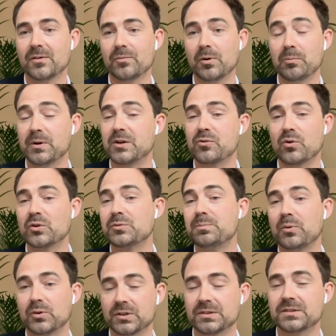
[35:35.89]
when we cross
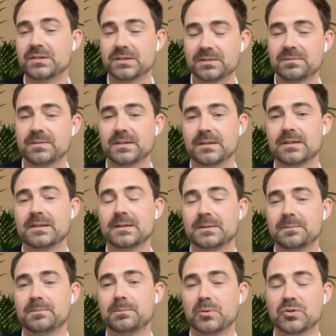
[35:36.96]
borders,
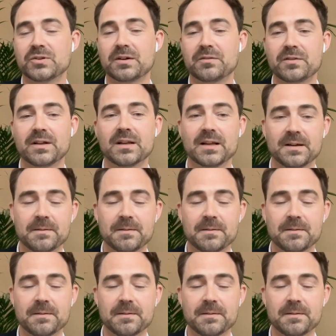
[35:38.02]
most definitely.